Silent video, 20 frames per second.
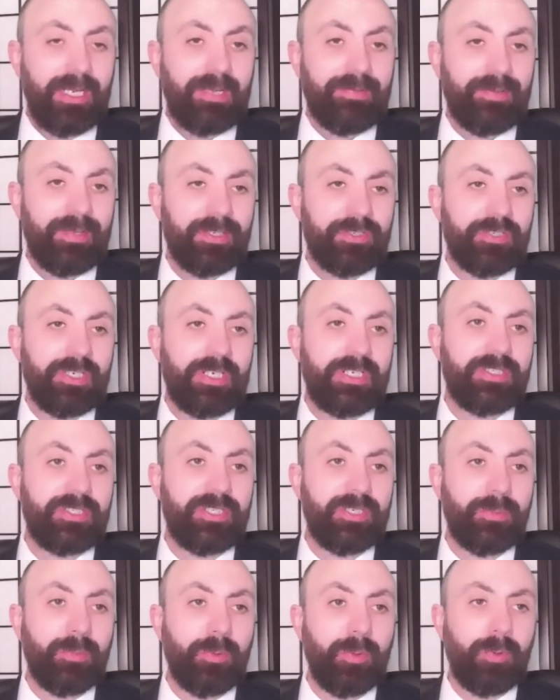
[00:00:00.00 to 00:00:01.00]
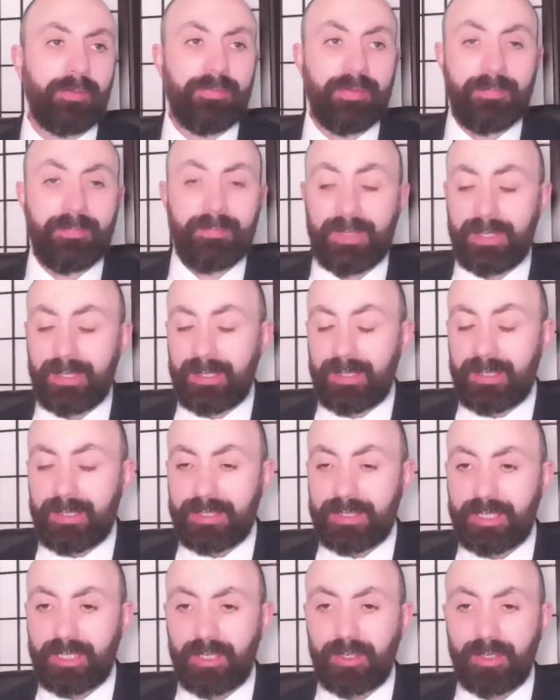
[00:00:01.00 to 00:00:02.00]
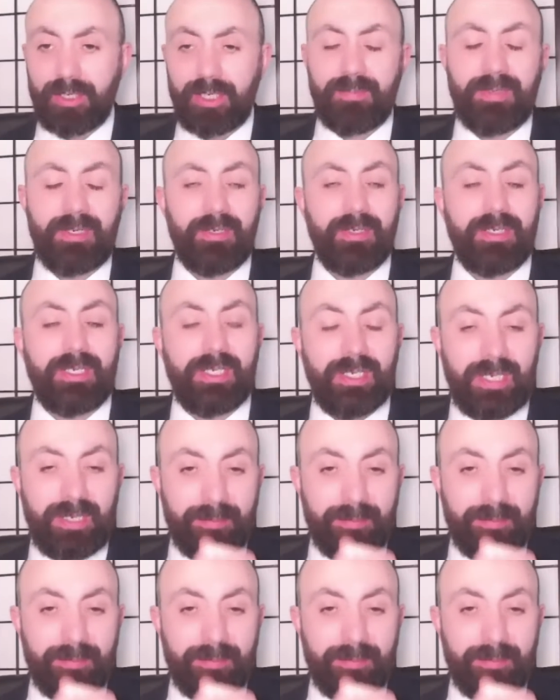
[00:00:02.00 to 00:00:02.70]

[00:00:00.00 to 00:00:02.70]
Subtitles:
if I tried to do all of them. So we're going to be looking at the